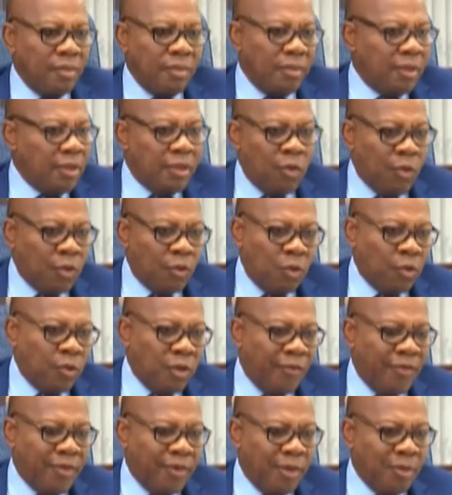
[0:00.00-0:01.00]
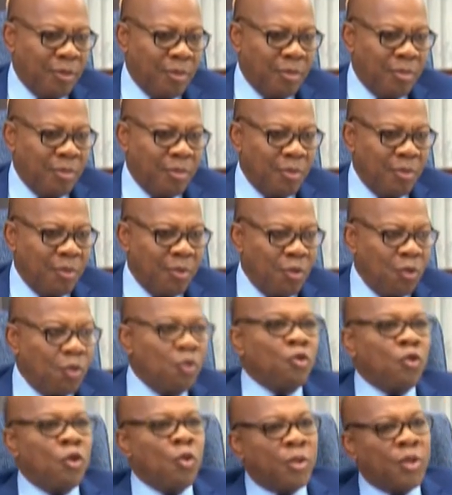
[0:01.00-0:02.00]
They don't want no referendum.
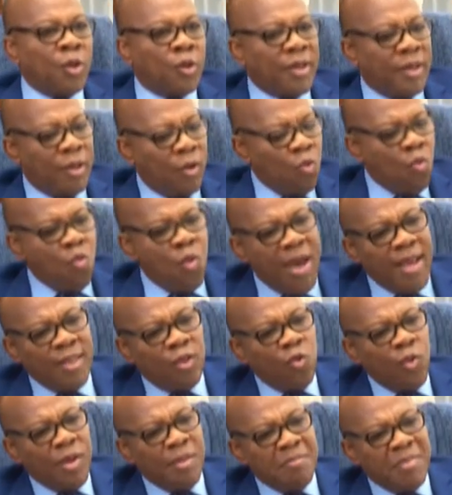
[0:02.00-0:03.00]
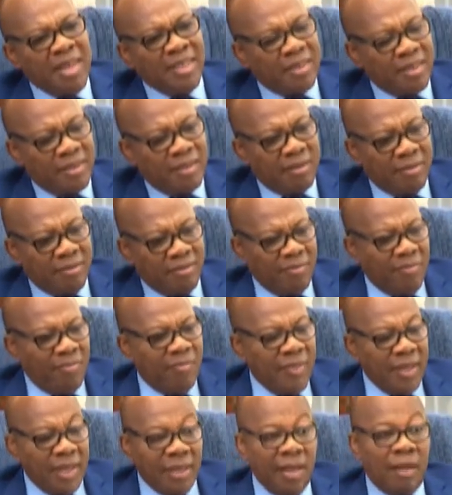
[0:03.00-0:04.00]
Mm. So we say, okay, where do we meet?
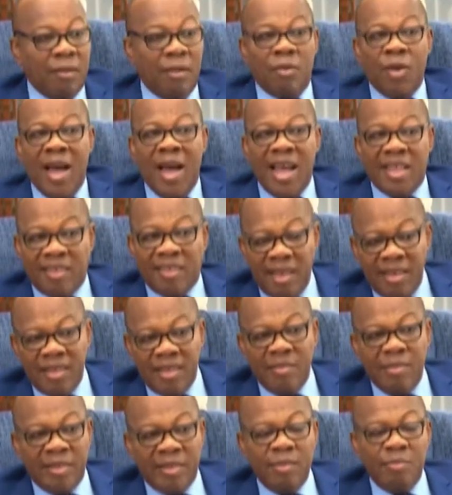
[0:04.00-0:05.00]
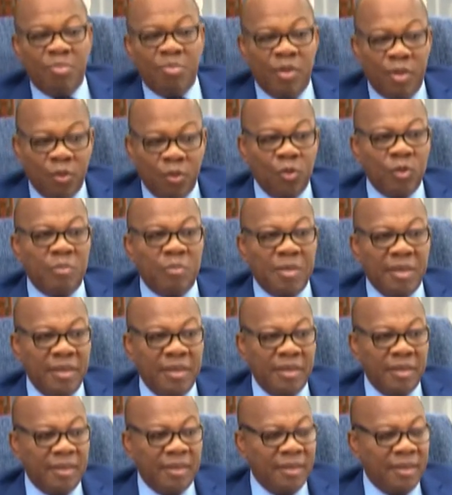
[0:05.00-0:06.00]
No, I think the meeting point could be
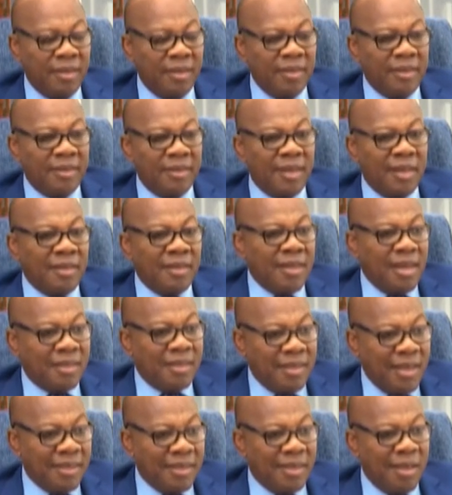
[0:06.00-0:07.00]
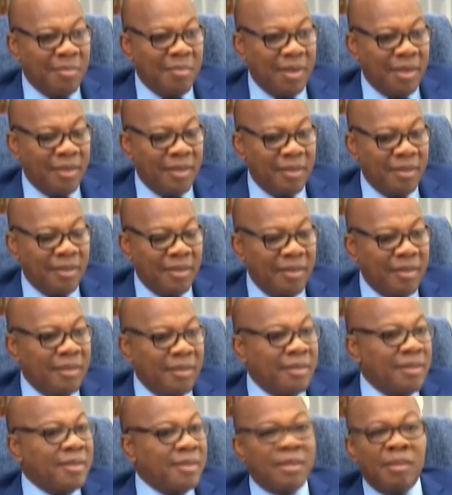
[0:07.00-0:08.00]
that the National Assembly
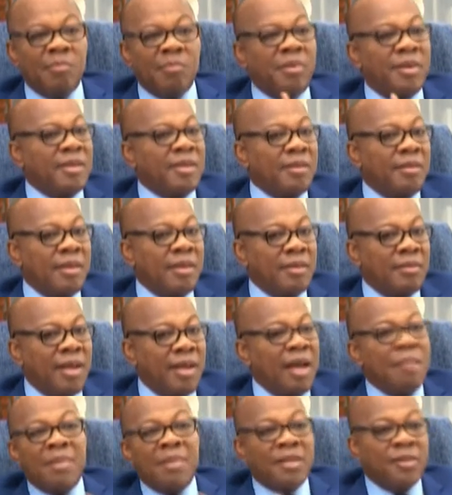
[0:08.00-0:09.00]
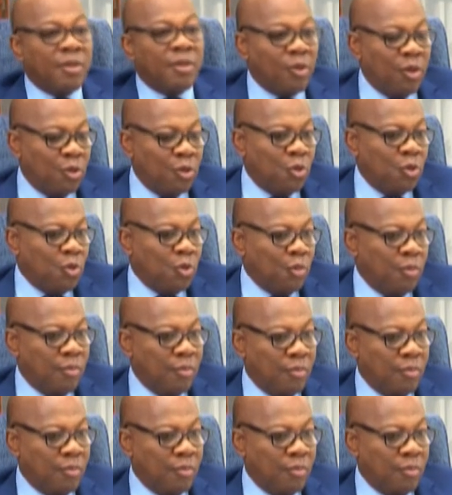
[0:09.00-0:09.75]
simply amends the Constitution.